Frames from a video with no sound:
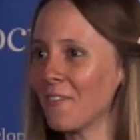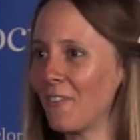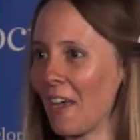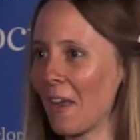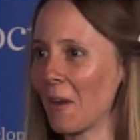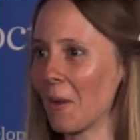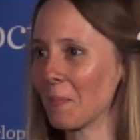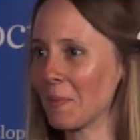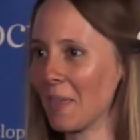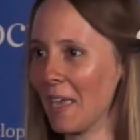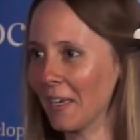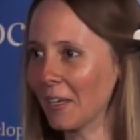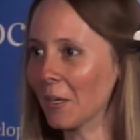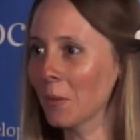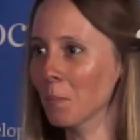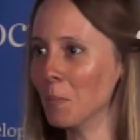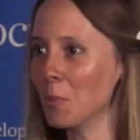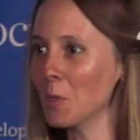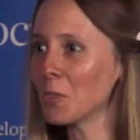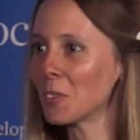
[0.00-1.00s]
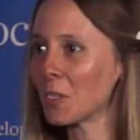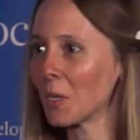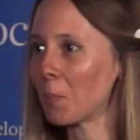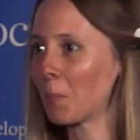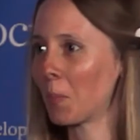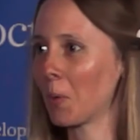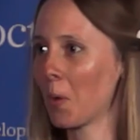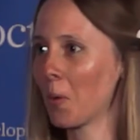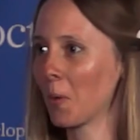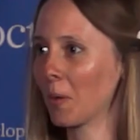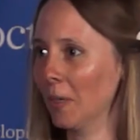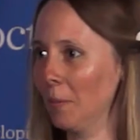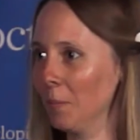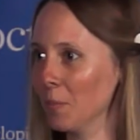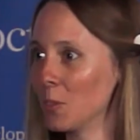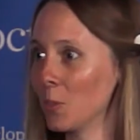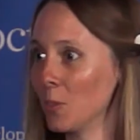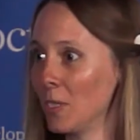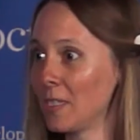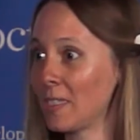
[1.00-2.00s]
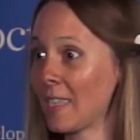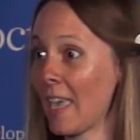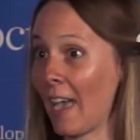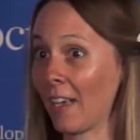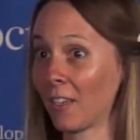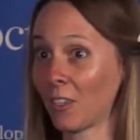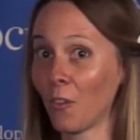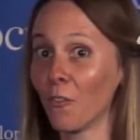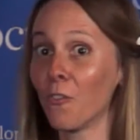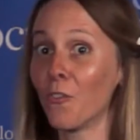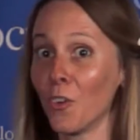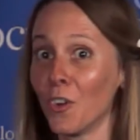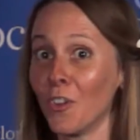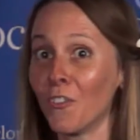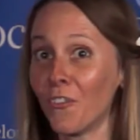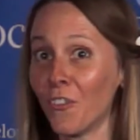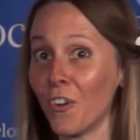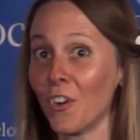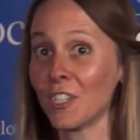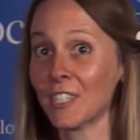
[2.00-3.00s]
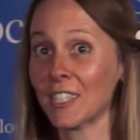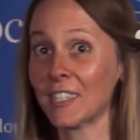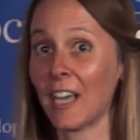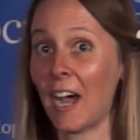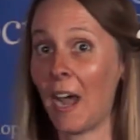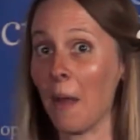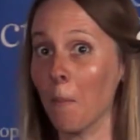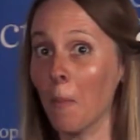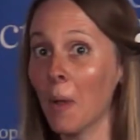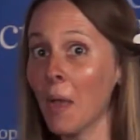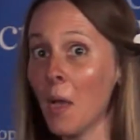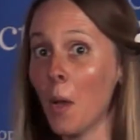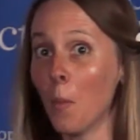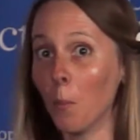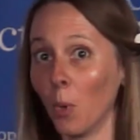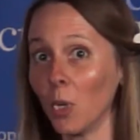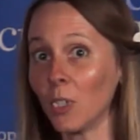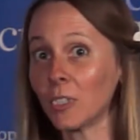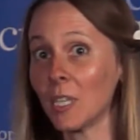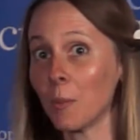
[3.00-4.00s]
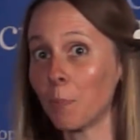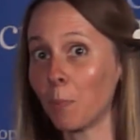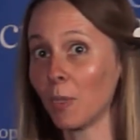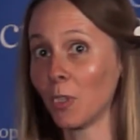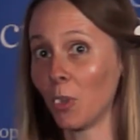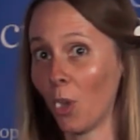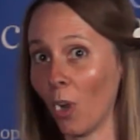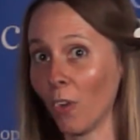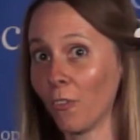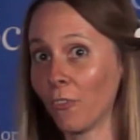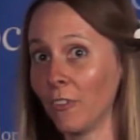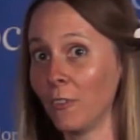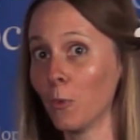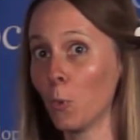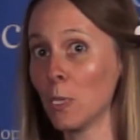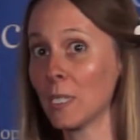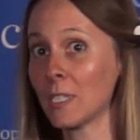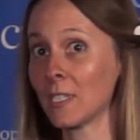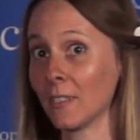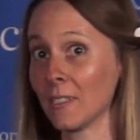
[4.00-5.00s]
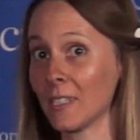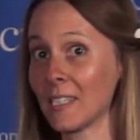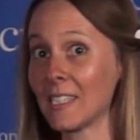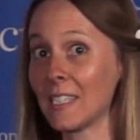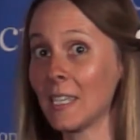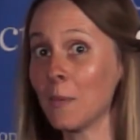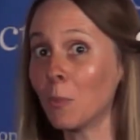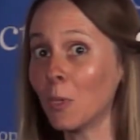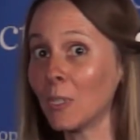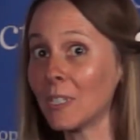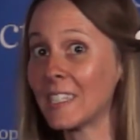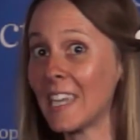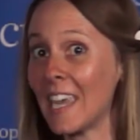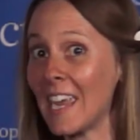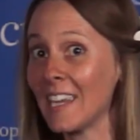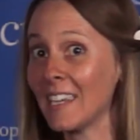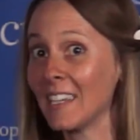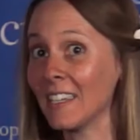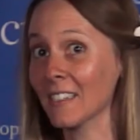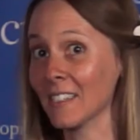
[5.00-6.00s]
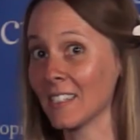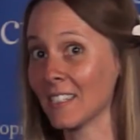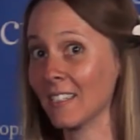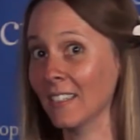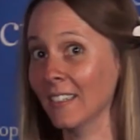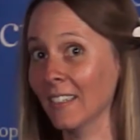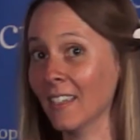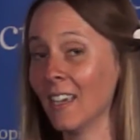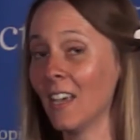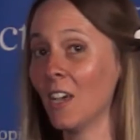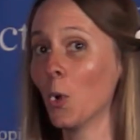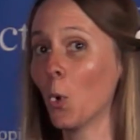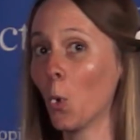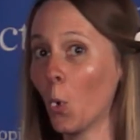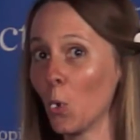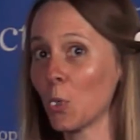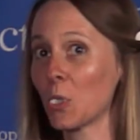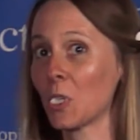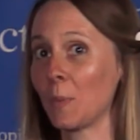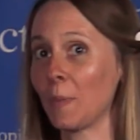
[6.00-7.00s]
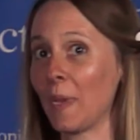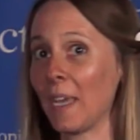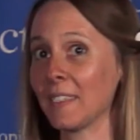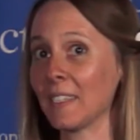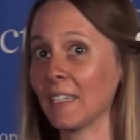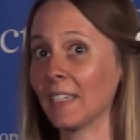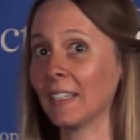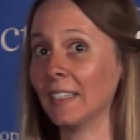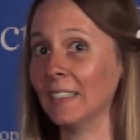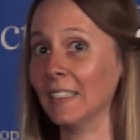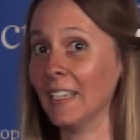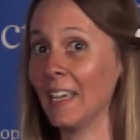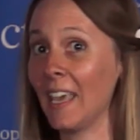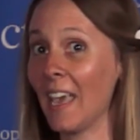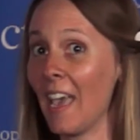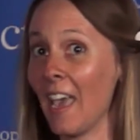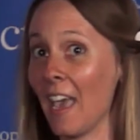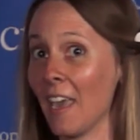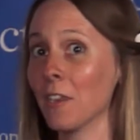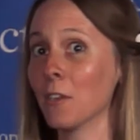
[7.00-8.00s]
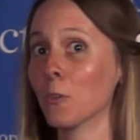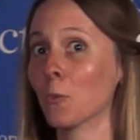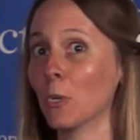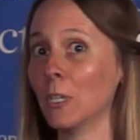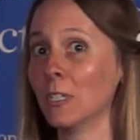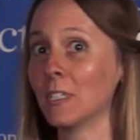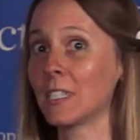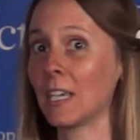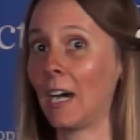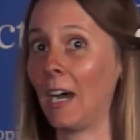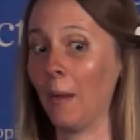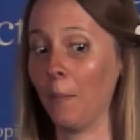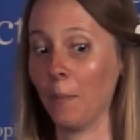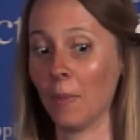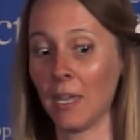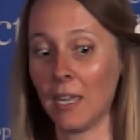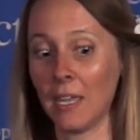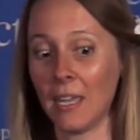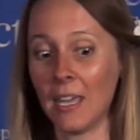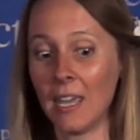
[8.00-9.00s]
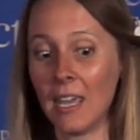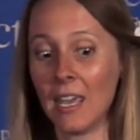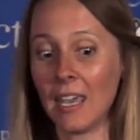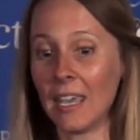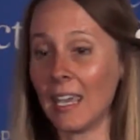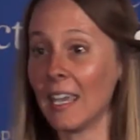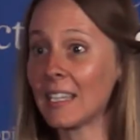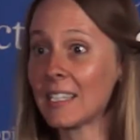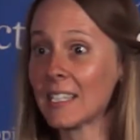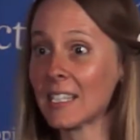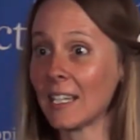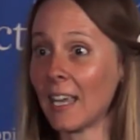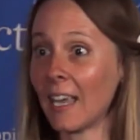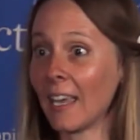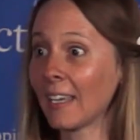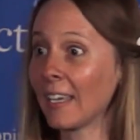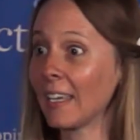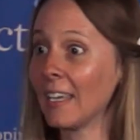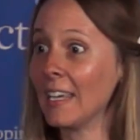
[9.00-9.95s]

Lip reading: developed a computer program to detect, for the first time, multiple dolphin whistles simultaneously, automatically, and in real time. It's like